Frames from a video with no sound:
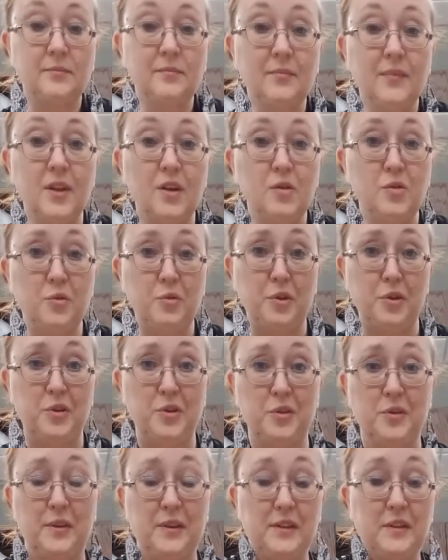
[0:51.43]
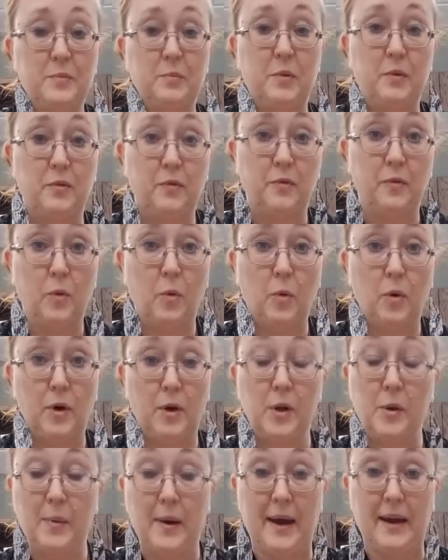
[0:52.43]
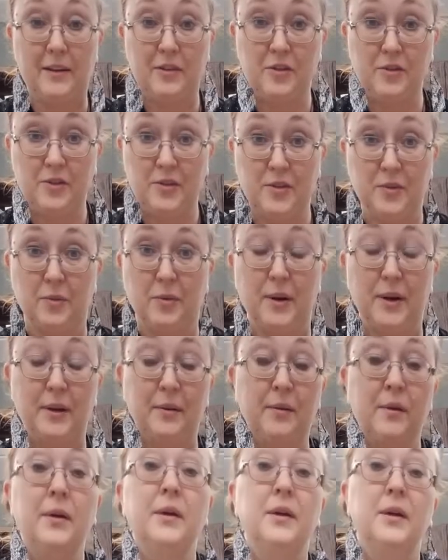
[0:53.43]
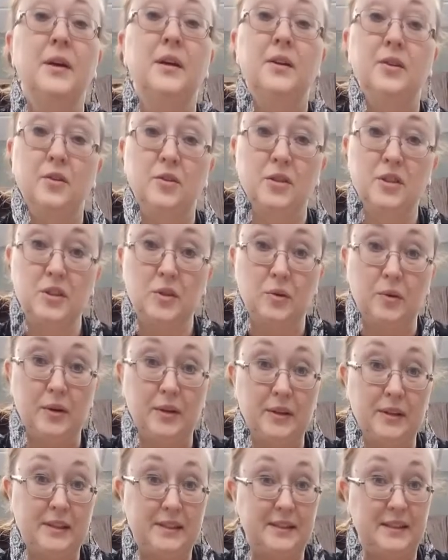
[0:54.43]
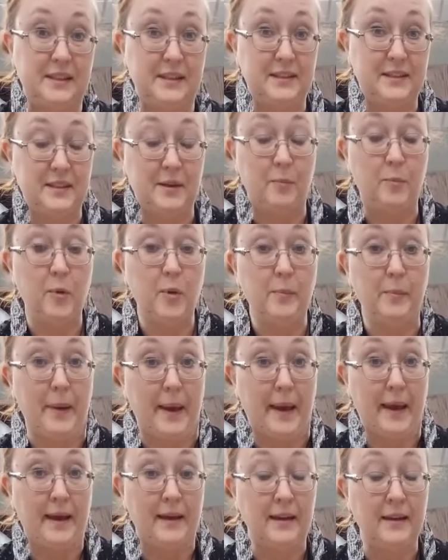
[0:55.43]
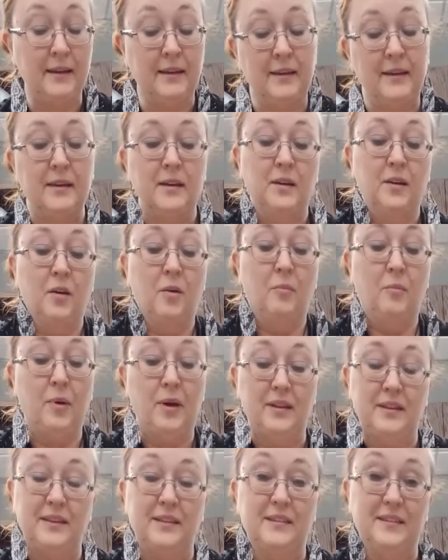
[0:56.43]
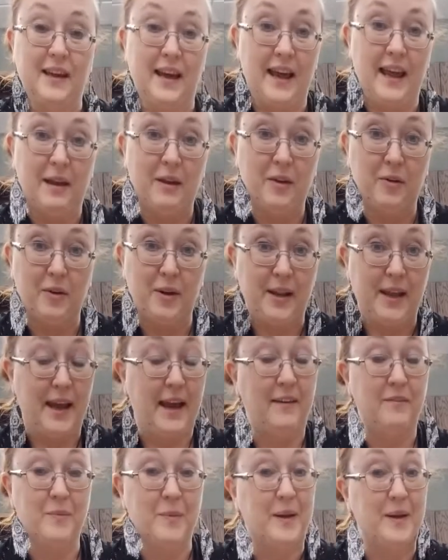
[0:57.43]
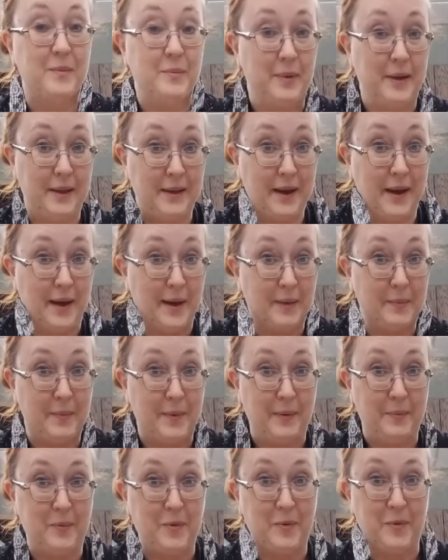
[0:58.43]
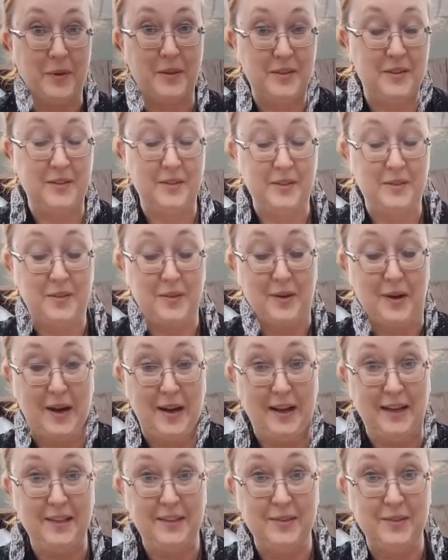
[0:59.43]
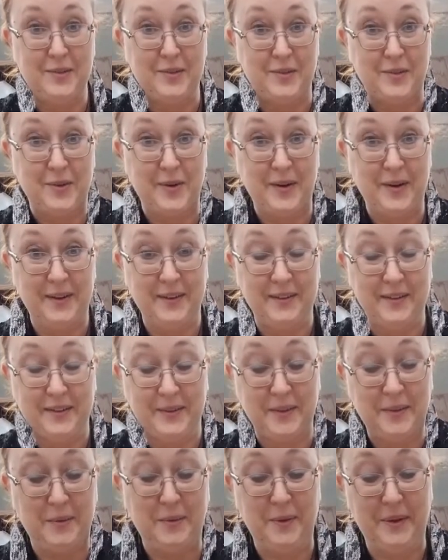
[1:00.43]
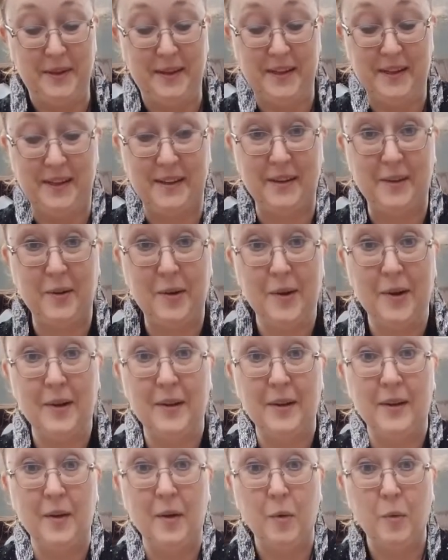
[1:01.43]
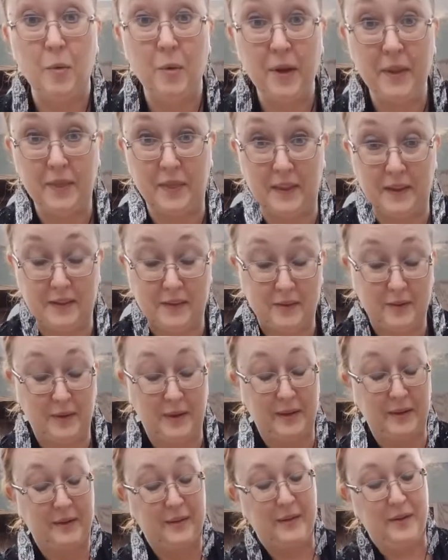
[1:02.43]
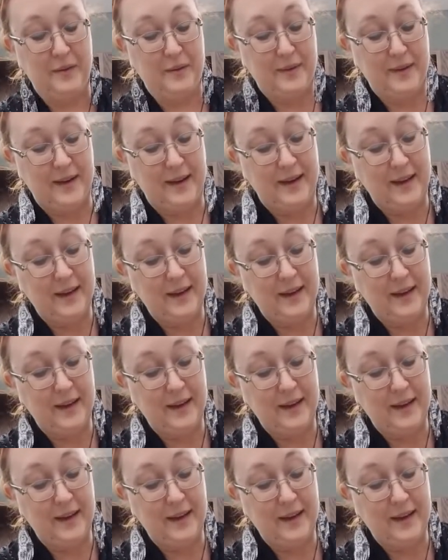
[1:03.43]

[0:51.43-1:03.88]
You could do this before you add your soil. Your soil is in a separate bag, but since I already have mine in my cup, I'm going to try to draw and glue on here with the soil already